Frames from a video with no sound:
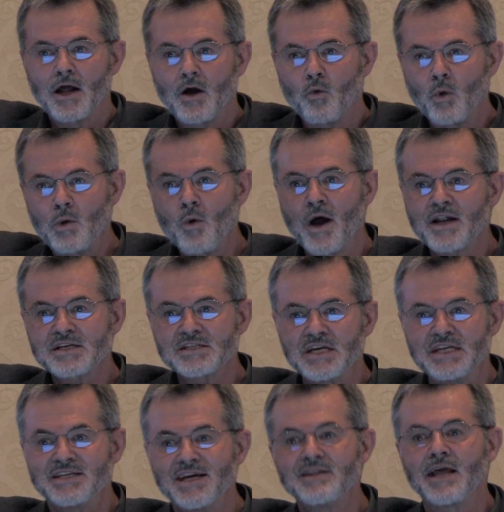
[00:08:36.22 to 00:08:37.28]
we want to see,
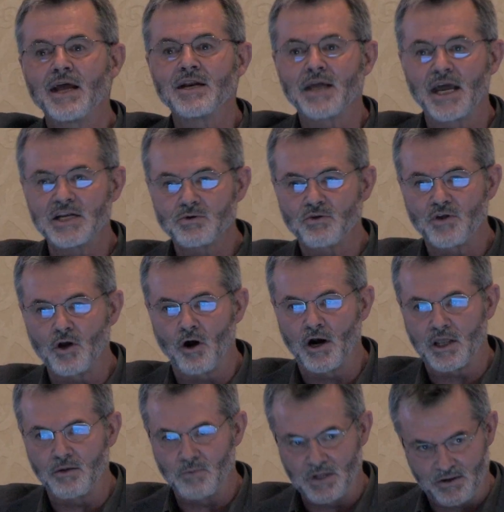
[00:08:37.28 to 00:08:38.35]
did they engage with the
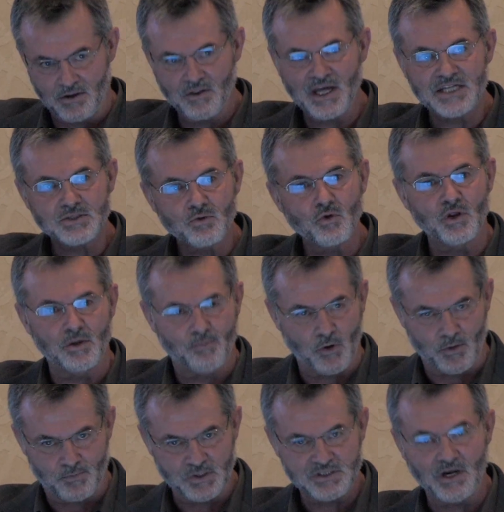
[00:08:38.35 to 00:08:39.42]
argument? That's really the
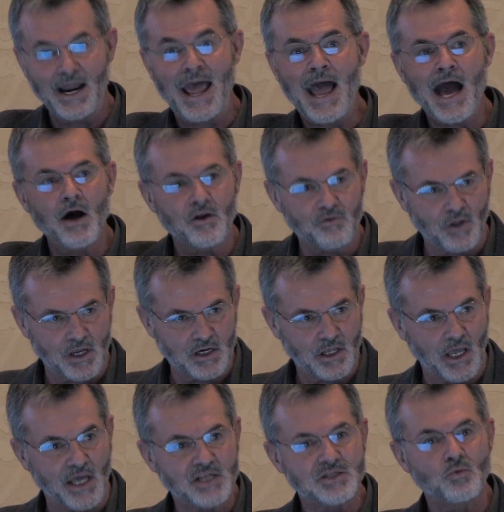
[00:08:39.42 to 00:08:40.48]
purpose. And how did they
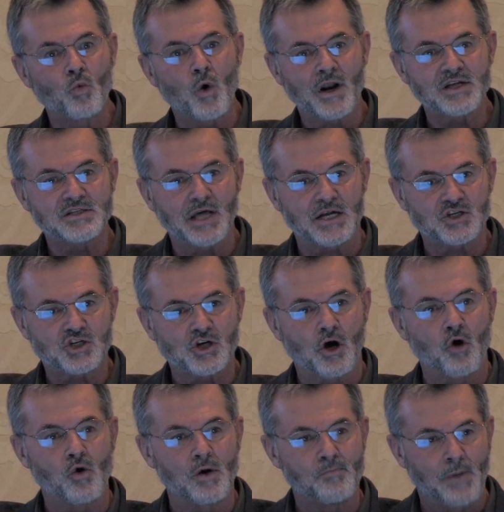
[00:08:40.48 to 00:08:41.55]
engage? And what does that
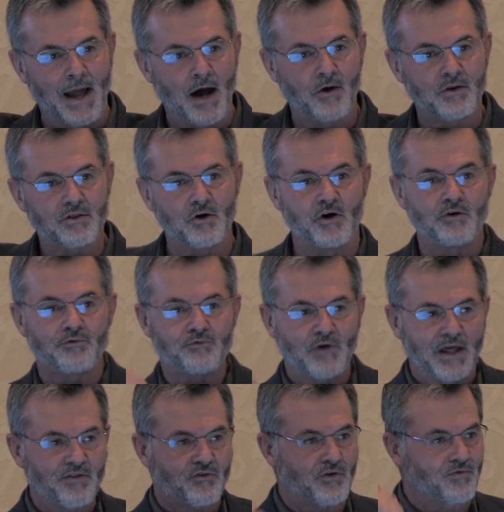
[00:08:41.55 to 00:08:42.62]
show about their
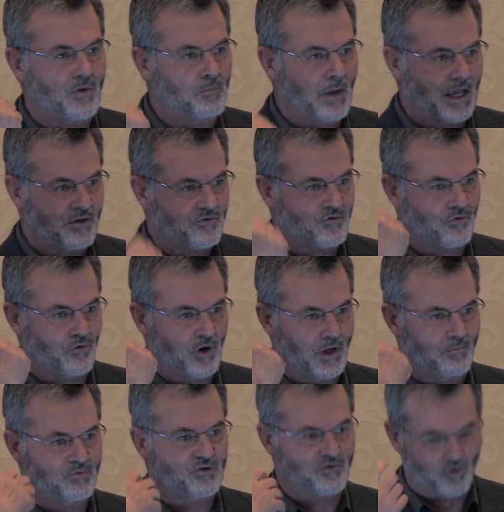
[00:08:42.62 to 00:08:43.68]
defense of the
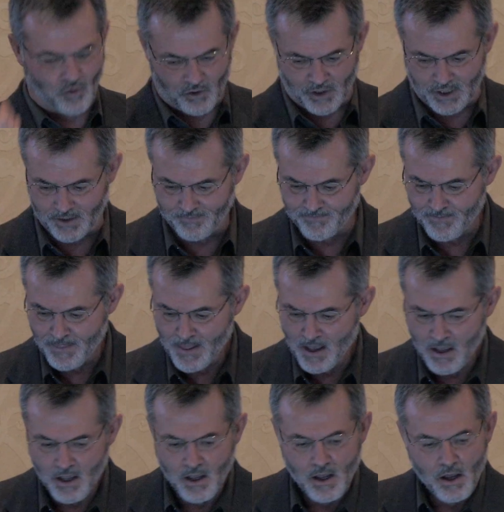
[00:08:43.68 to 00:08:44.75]
mainstream story?
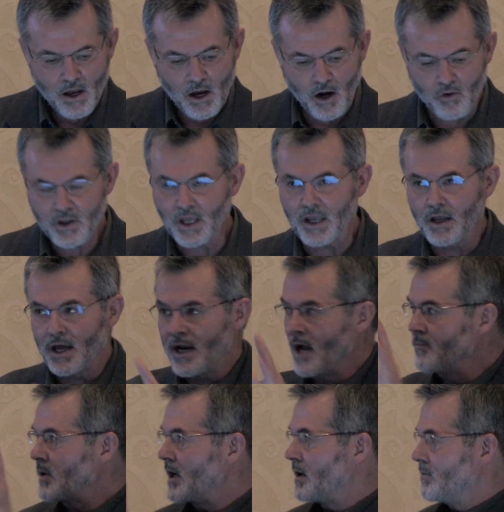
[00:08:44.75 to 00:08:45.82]
Okay, and I'm
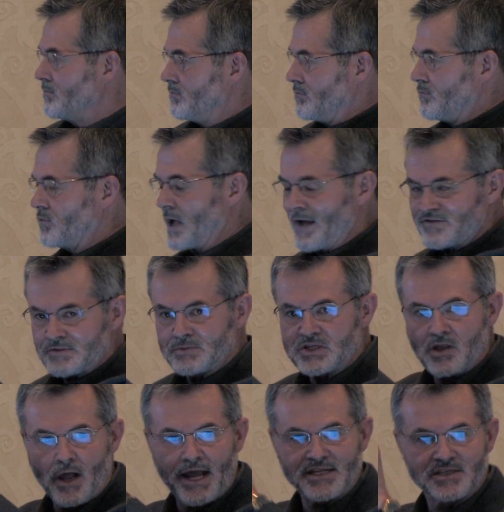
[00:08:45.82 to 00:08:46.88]
going to have some
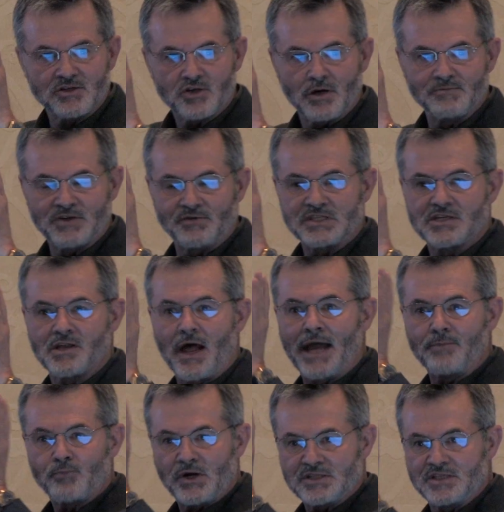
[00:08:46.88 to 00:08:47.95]
slides in terms of a
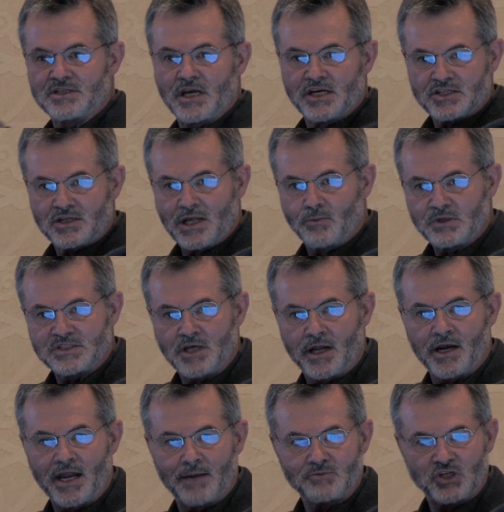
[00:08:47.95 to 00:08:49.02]
slide presentation that was done
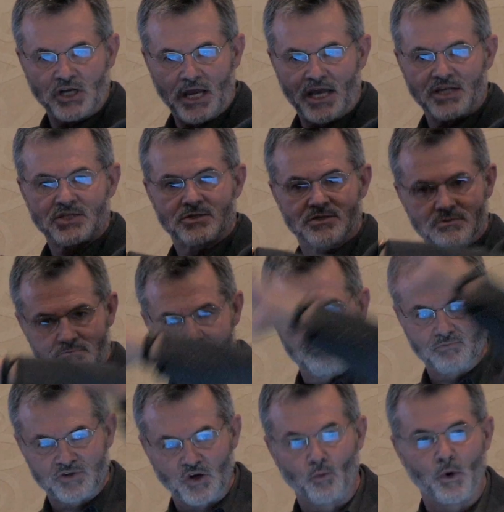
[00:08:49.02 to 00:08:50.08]
at MGH
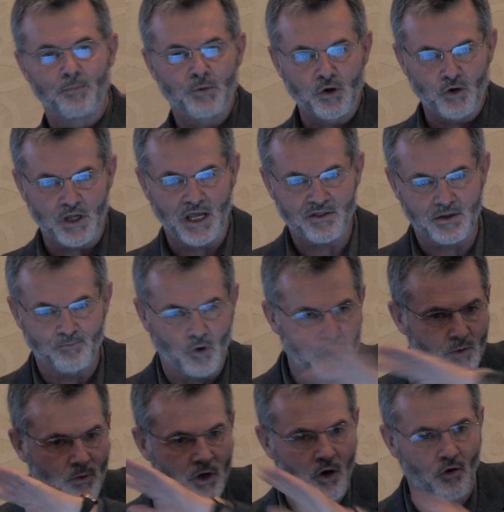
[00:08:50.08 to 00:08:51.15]
to repudiate the book,
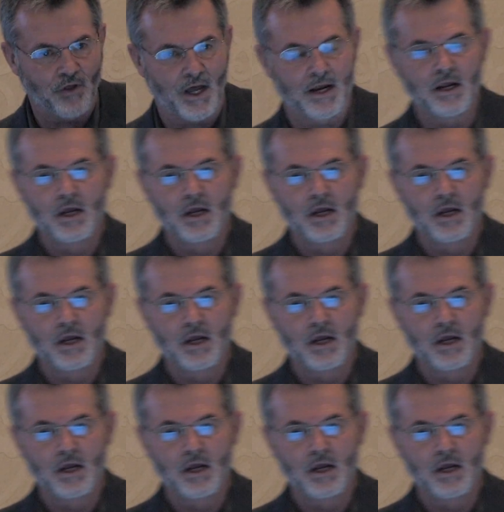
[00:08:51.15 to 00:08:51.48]
and we'll go that.